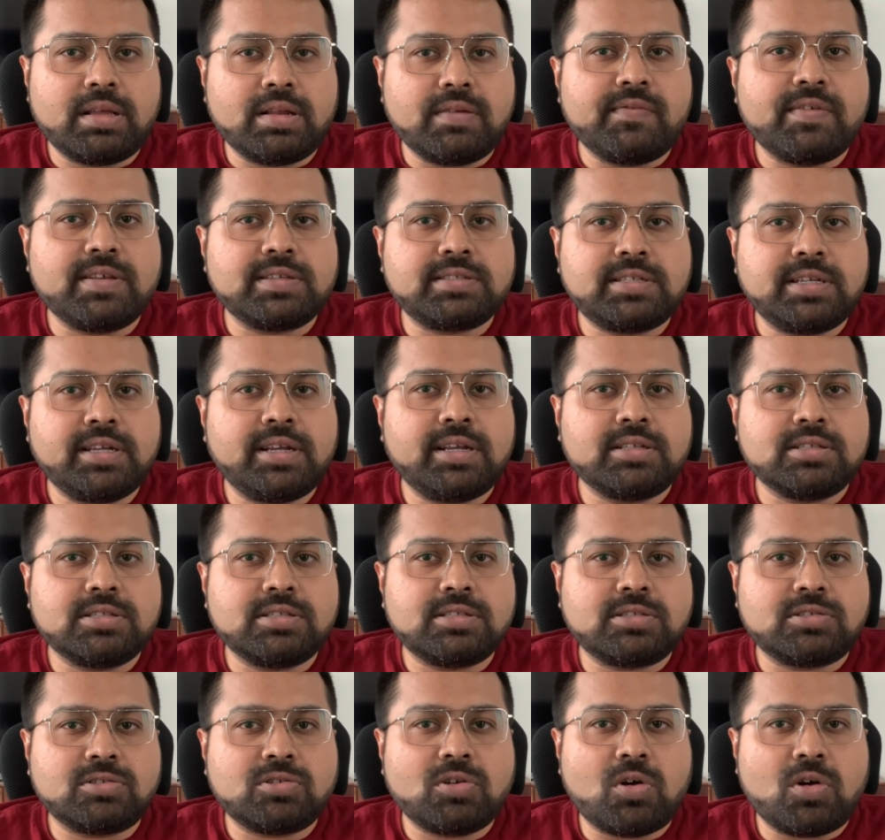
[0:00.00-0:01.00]
investing in
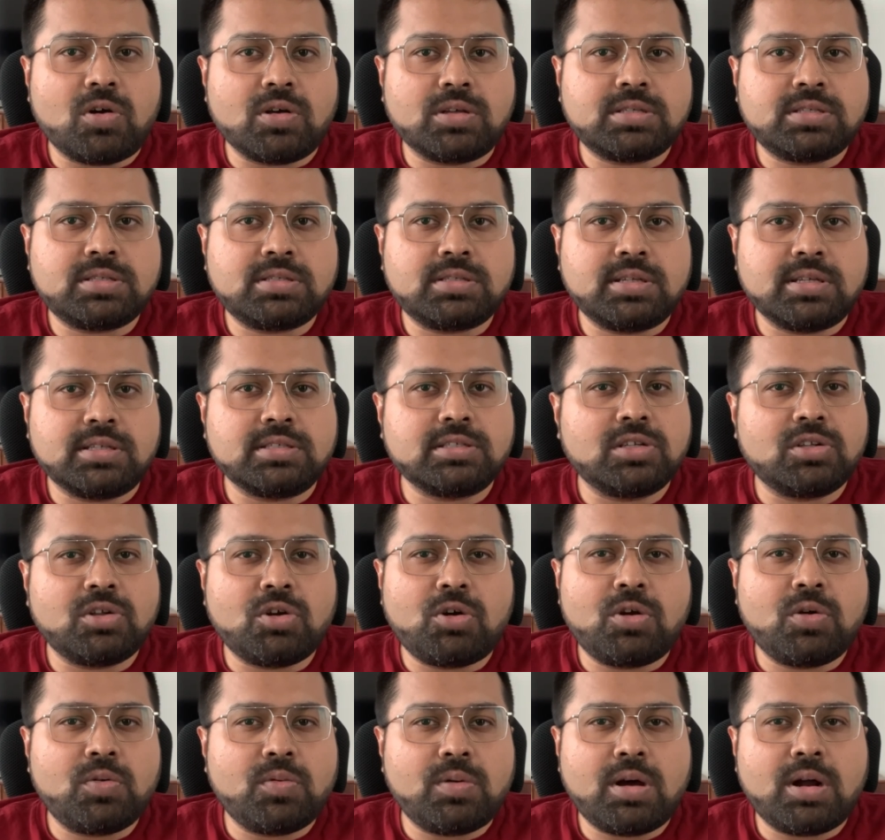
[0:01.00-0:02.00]
stocks is a
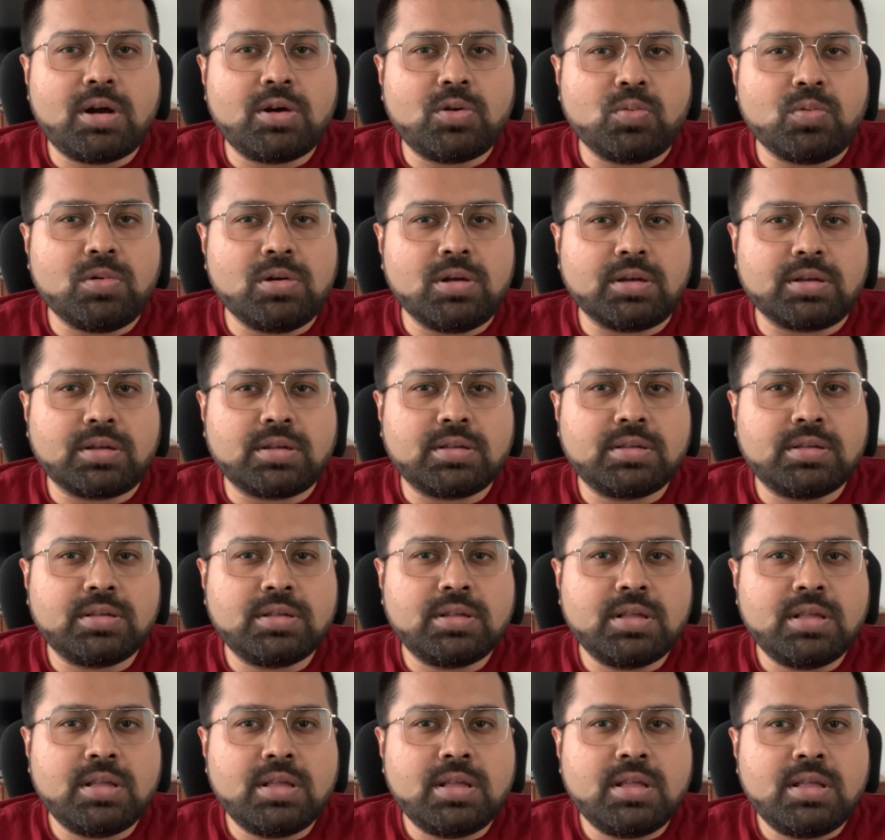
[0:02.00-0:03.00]
lot of hard work.
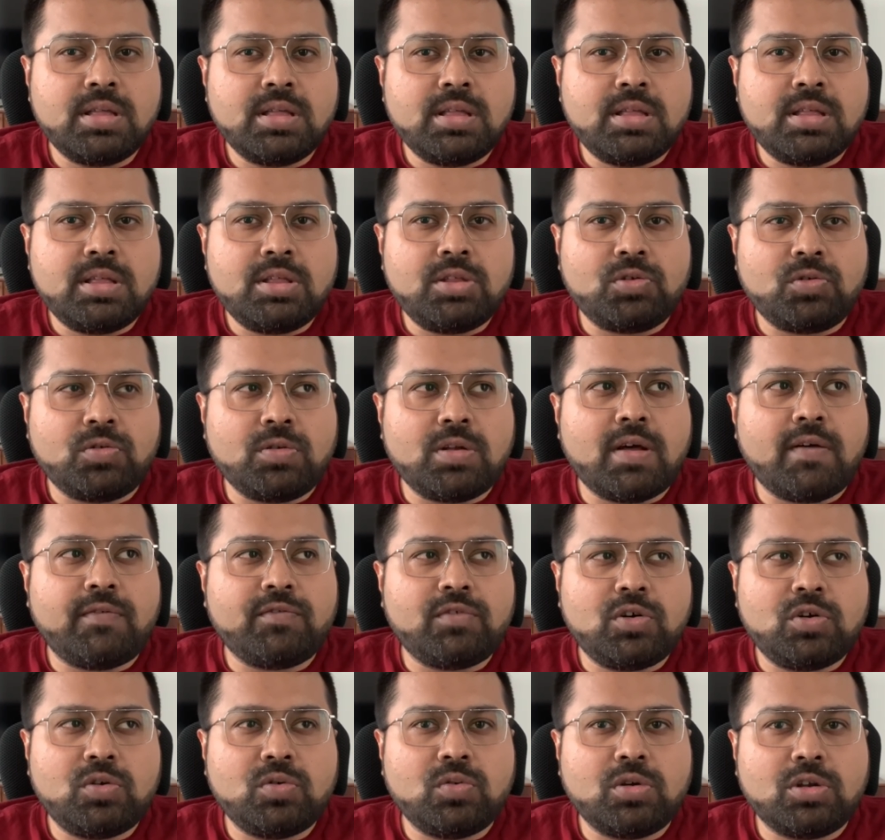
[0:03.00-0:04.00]
You'll have
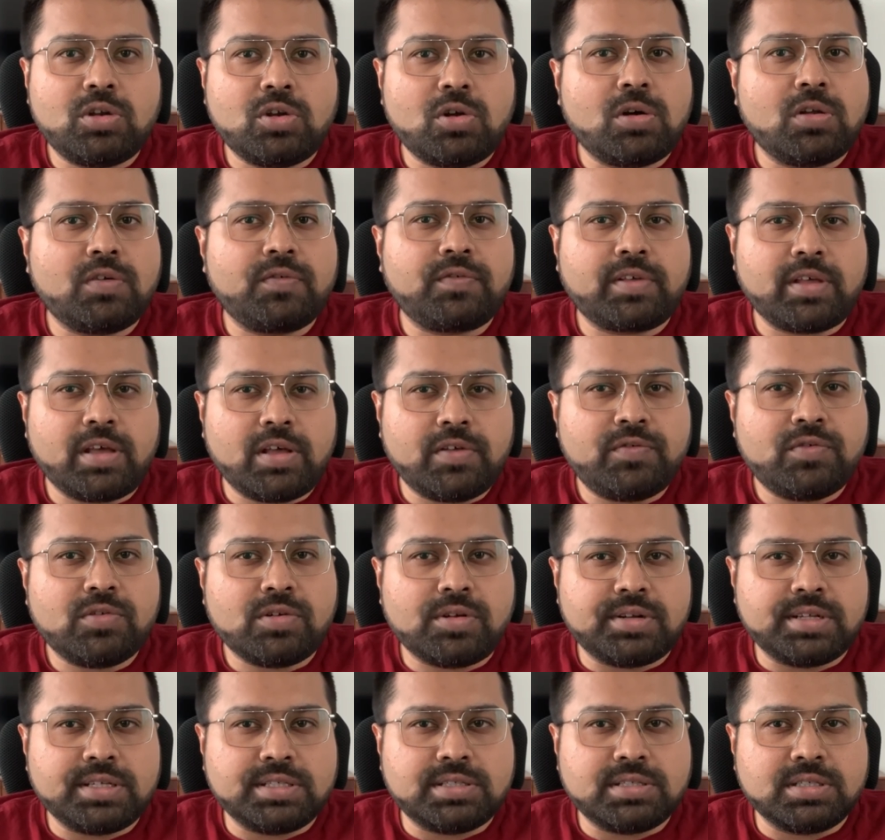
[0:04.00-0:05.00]
to do a lot of careful
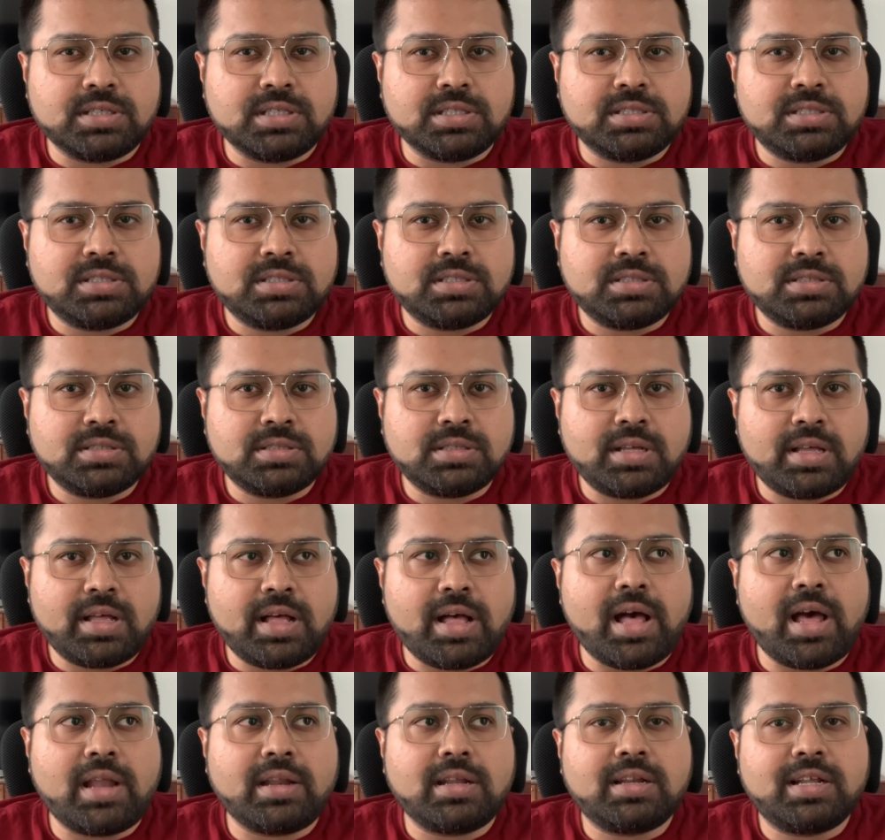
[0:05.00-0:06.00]
research,
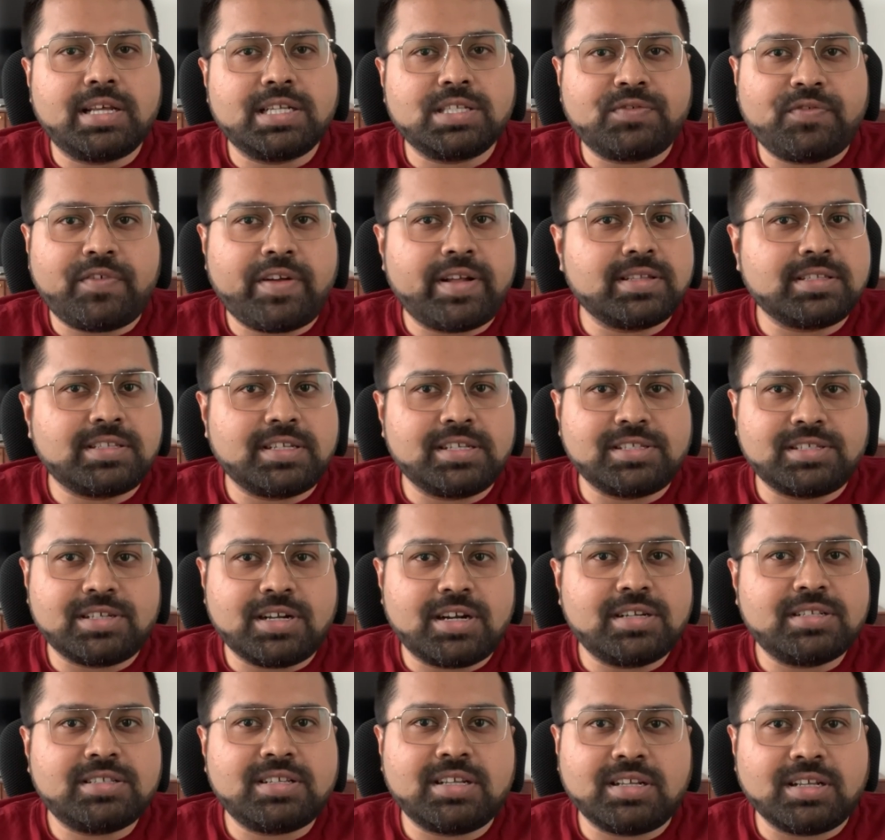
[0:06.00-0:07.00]
analyze fancy
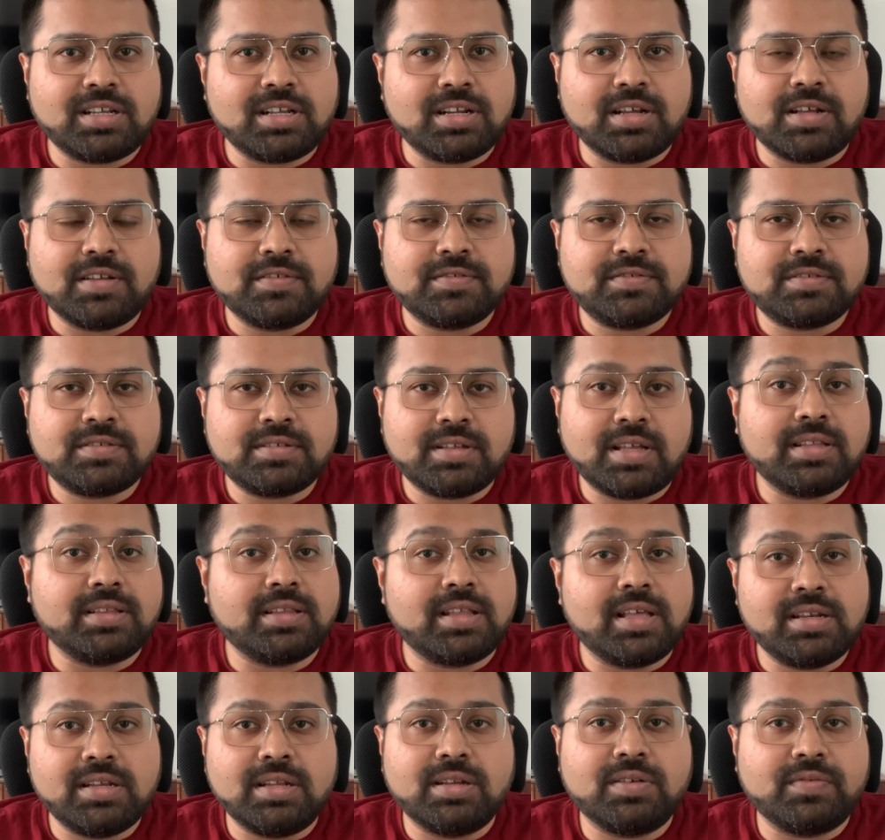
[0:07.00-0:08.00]
charts and graphs, and
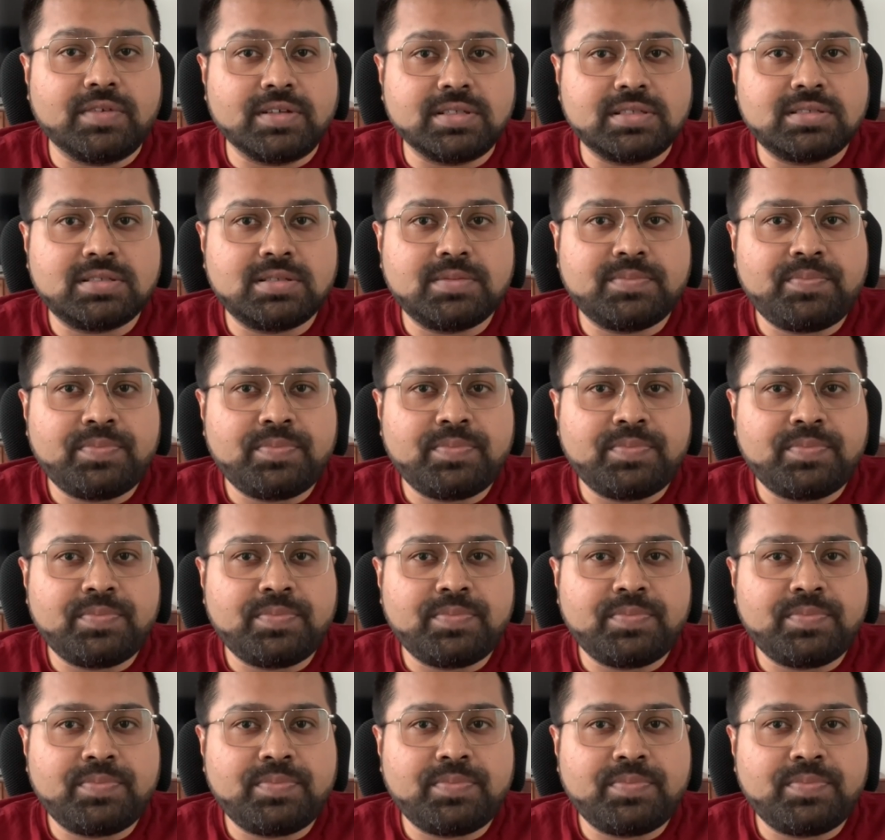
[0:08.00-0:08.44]
then invest.